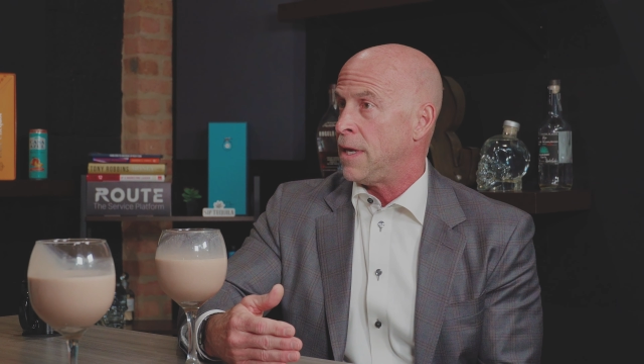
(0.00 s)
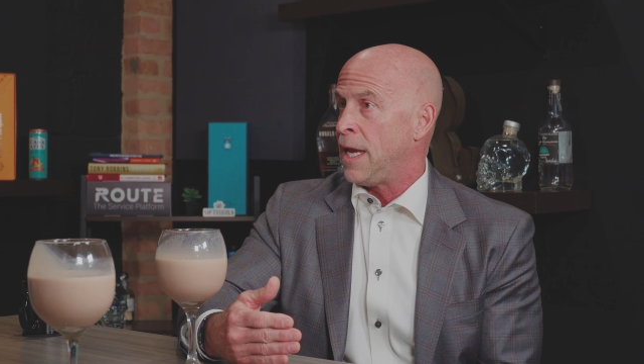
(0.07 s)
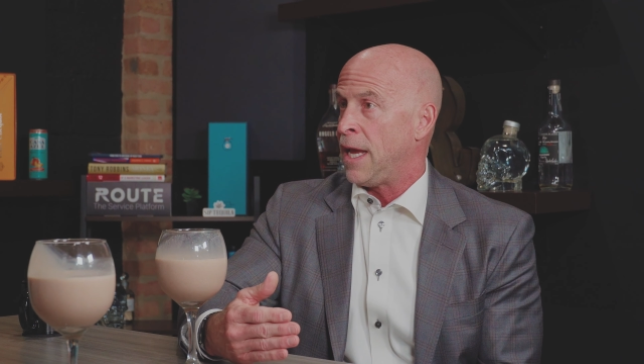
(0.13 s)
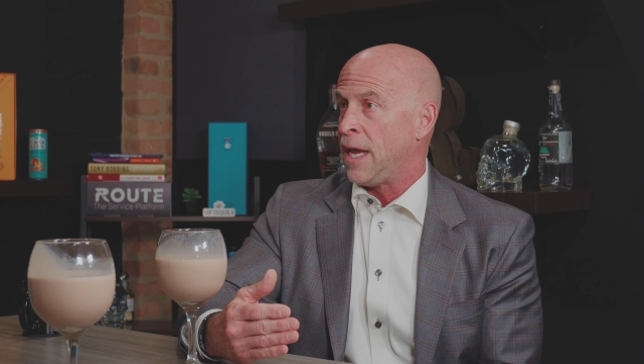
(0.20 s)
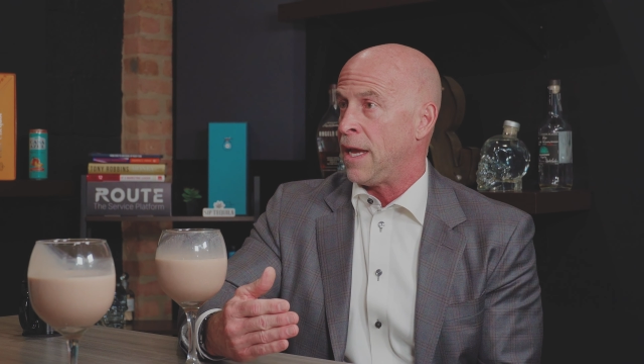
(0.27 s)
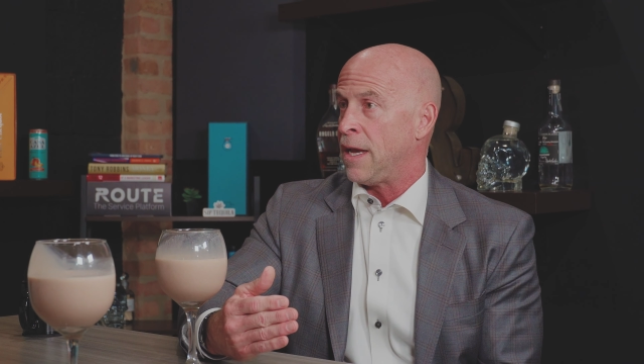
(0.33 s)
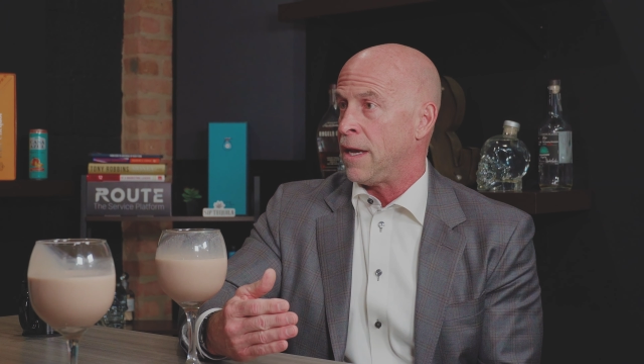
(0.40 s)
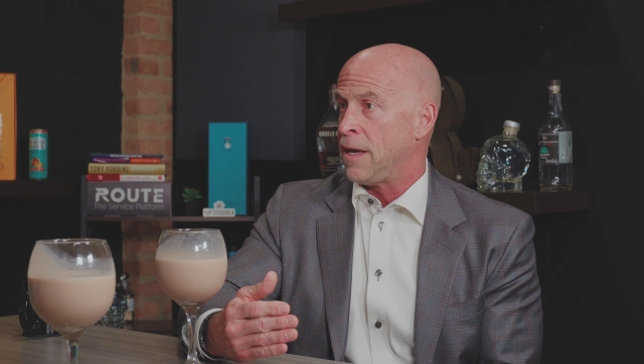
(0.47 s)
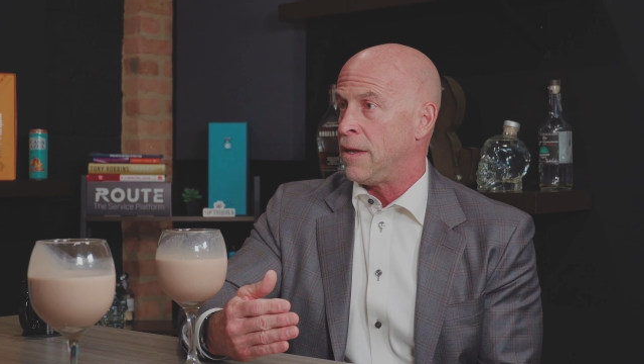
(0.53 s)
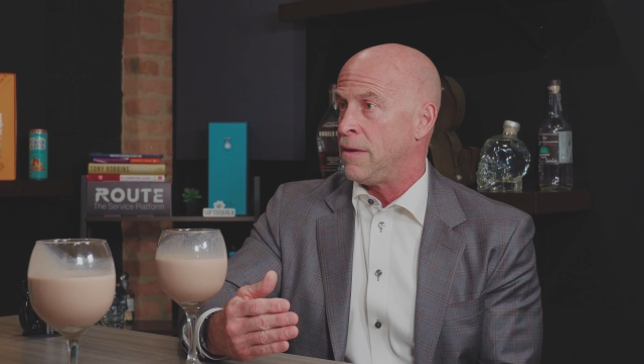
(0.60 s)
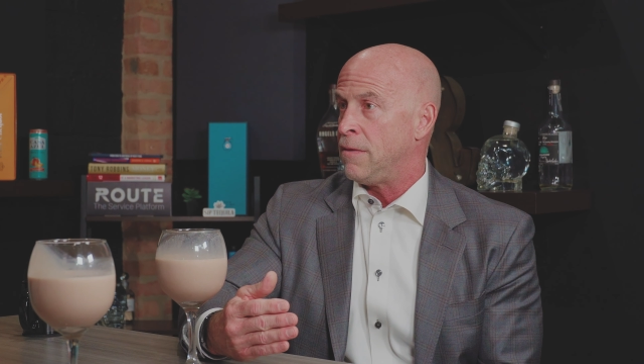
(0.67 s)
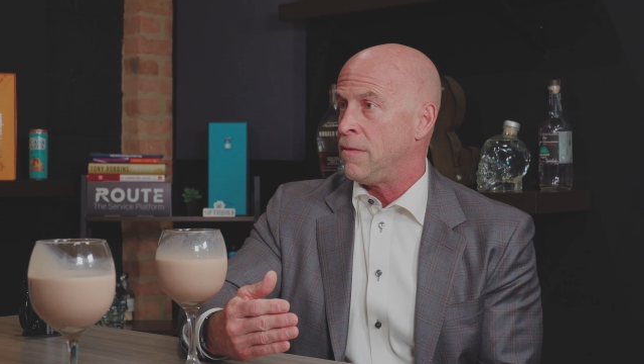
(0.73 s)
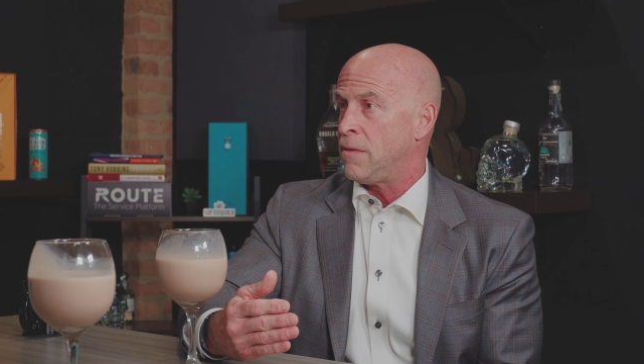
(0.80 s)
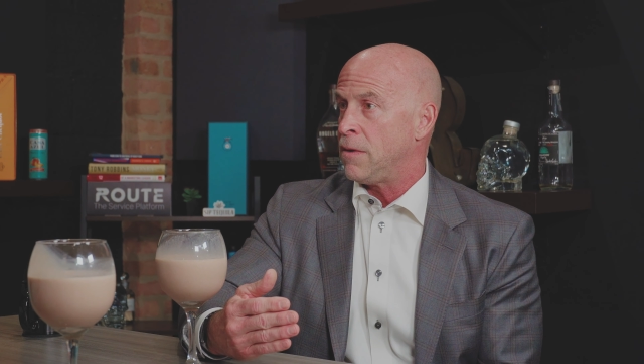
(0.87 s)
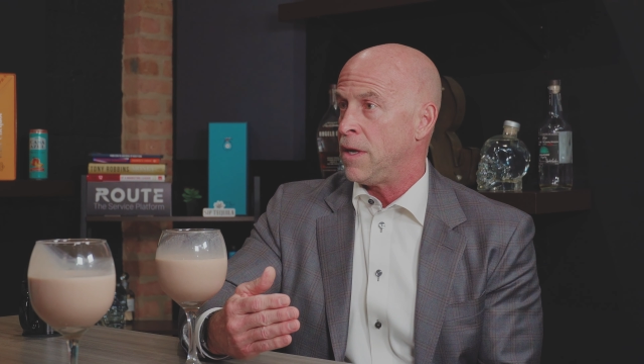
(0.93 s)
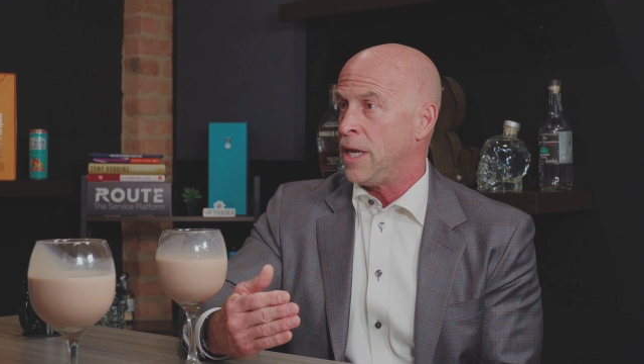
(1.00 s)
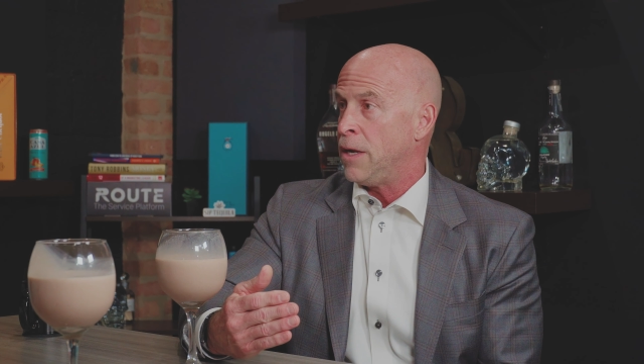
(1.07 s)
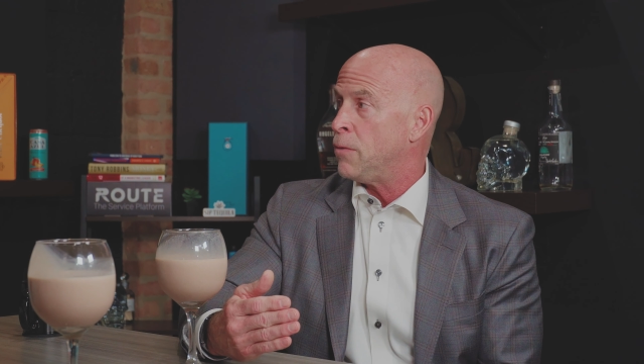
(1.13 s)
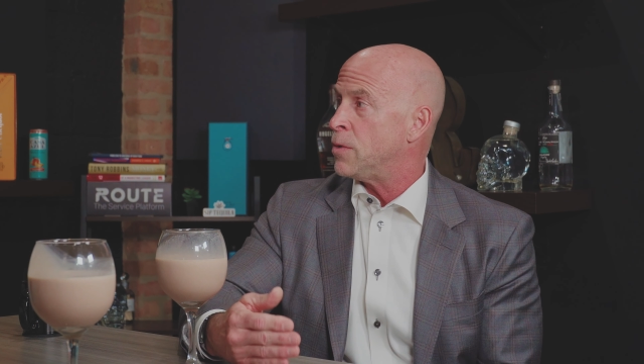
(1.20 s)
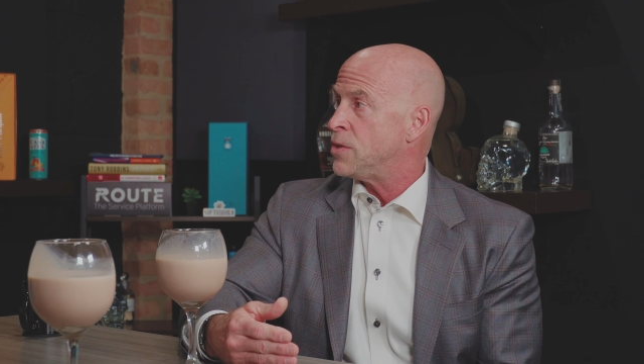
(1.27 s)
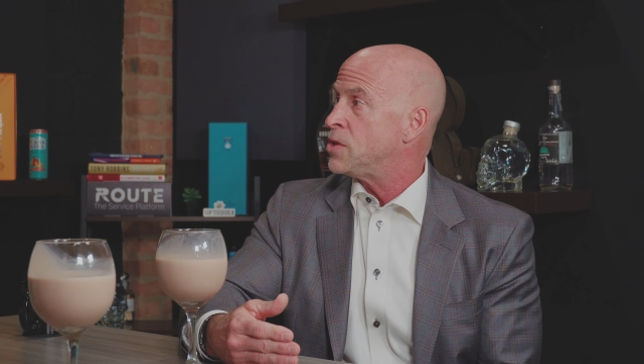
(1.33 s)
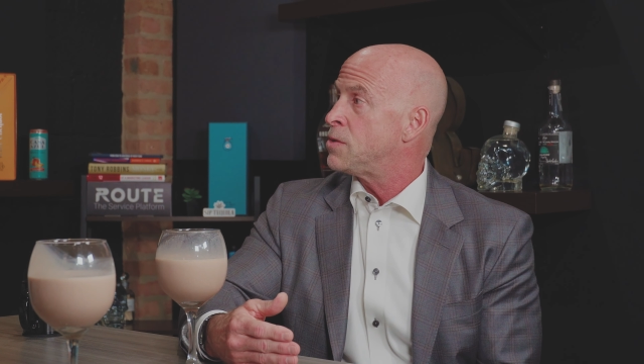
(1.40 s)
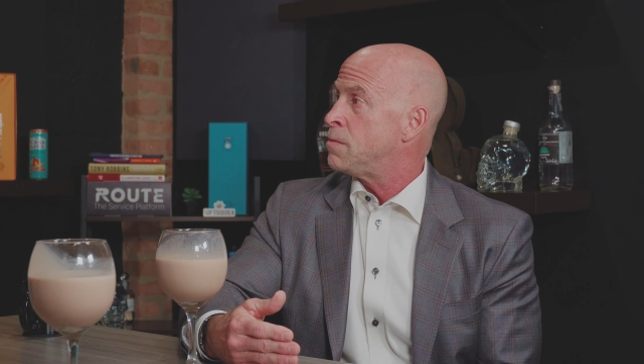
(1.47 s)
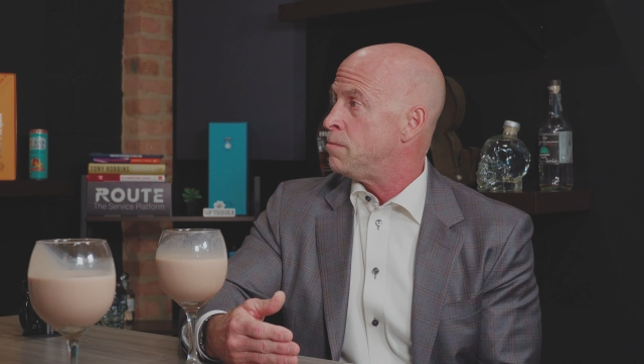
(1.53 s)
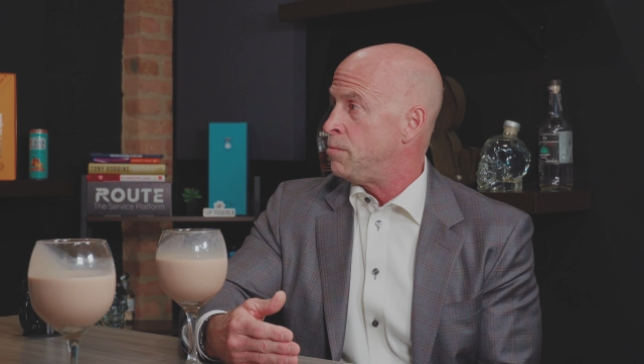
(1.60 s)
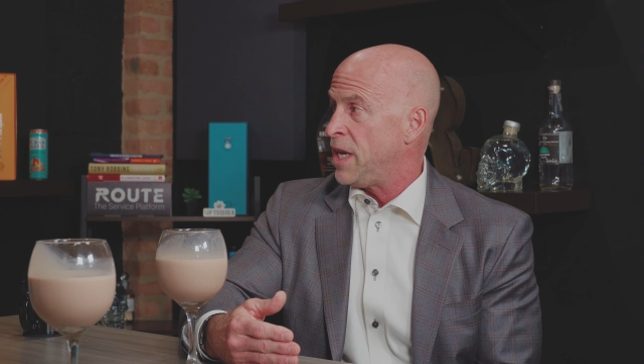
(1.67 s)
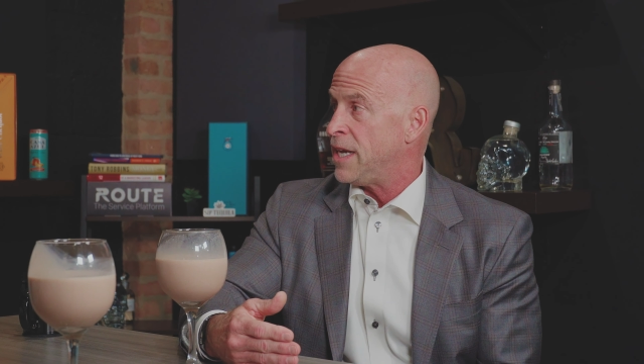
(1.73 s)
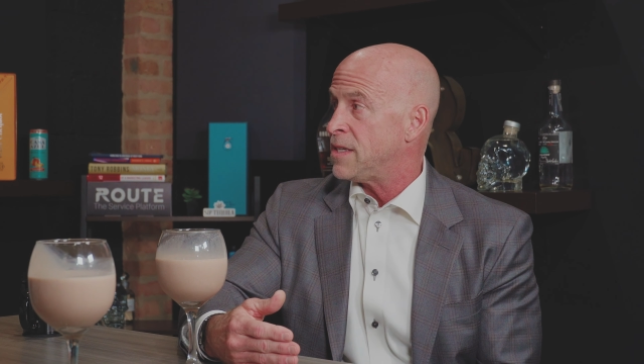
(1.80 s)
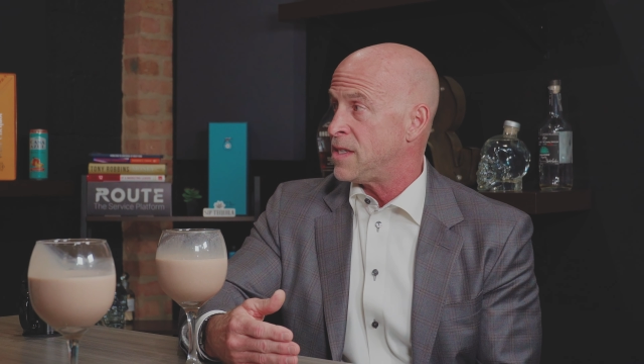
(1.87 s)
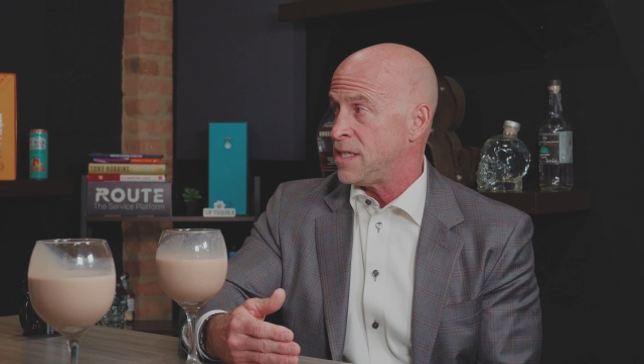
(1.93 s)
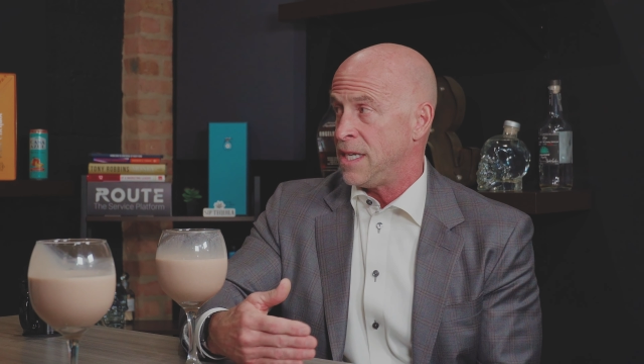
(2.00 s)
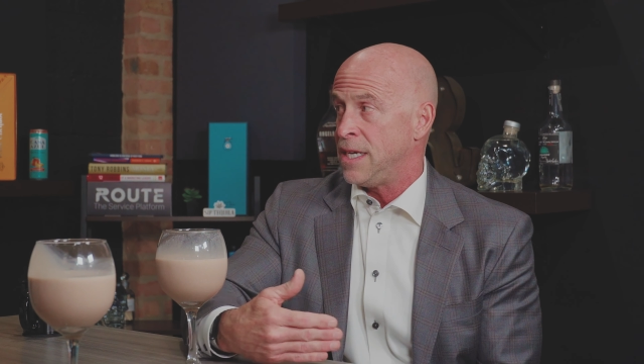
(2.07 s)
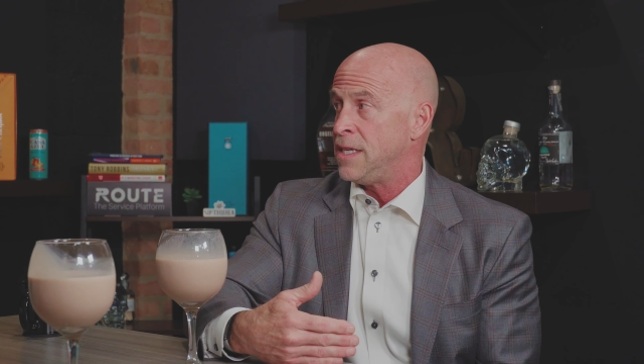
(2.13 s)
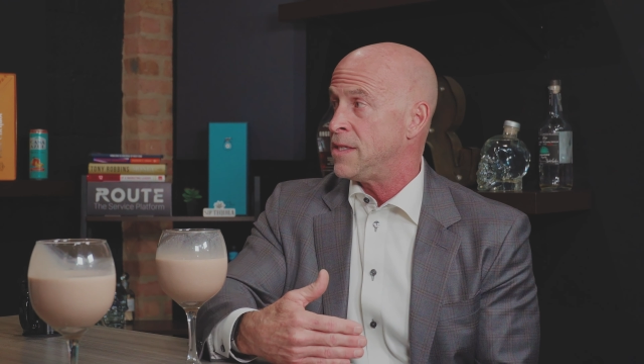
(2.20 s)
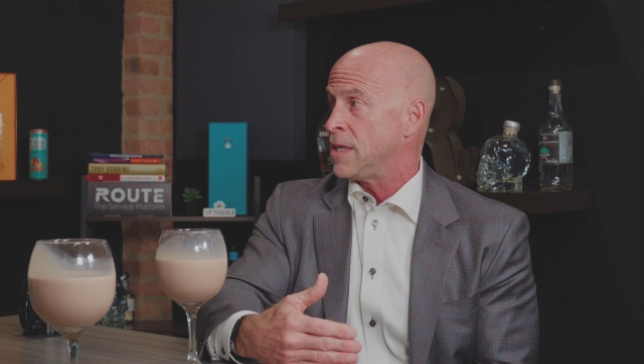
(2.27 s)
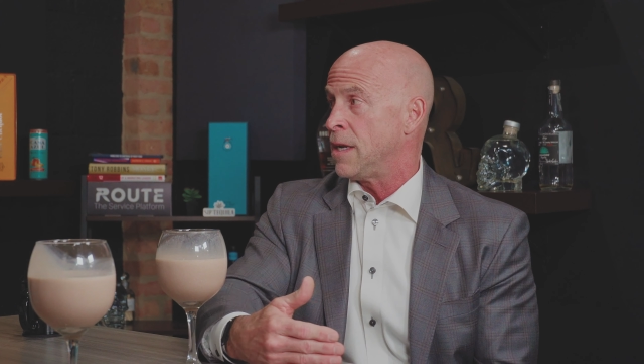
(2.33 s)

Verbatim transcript: And and it was BSCs